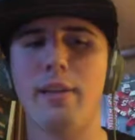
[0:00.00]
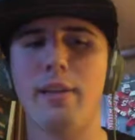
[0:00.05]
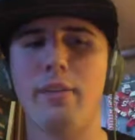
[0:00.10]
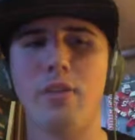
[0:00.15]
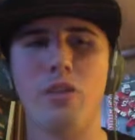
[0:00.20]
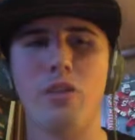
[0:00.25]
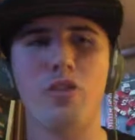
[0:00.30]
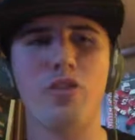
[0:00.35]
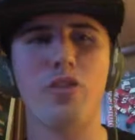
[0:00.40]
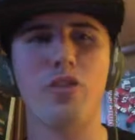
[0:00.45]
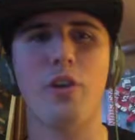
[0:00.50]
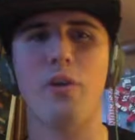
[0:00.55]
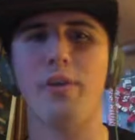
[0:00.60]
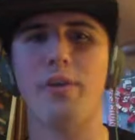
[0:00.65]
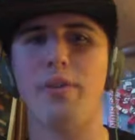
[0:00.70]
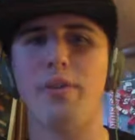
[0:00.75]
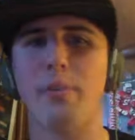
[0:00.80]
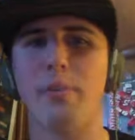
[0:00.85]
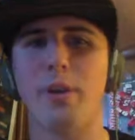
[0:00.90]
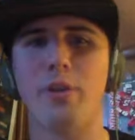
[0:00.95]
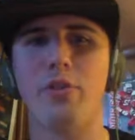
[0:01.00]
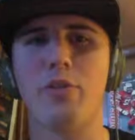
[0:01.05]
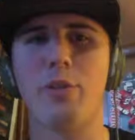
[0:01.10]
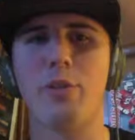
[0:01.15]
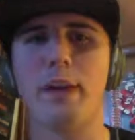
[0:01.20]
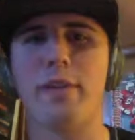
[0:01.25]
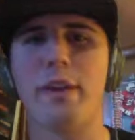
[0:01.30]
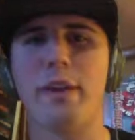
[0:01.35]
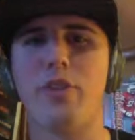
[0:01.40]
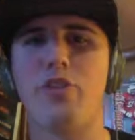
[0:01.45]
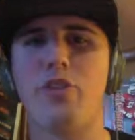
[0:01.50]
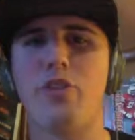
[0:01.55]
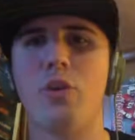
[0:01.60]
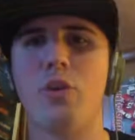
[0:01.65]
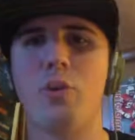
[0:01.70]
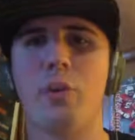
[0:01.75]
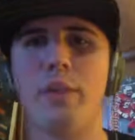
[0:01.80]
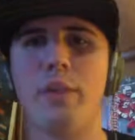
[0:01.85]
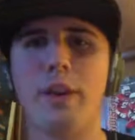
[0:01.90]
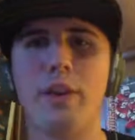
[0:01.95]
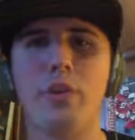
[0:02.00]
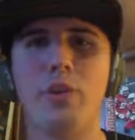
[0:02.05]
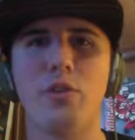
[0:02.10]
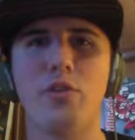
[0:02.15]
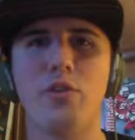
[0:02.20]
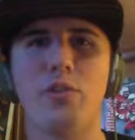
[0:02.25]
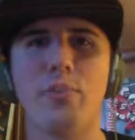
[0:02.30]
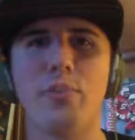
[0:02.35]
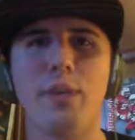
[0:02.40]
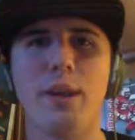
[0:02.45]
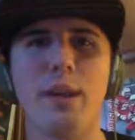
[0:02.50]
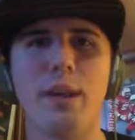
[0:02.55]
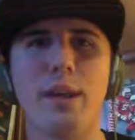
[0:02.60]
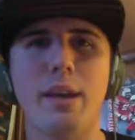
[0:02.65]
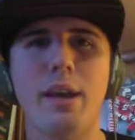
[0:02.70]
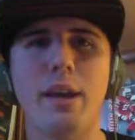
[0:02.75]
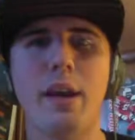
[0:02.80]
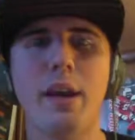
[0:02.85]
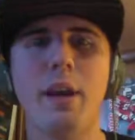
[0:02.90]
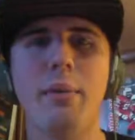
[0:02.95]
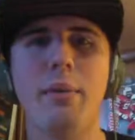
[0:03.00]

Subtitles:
It's your show. It's the Player Spotlight show. We let you speak.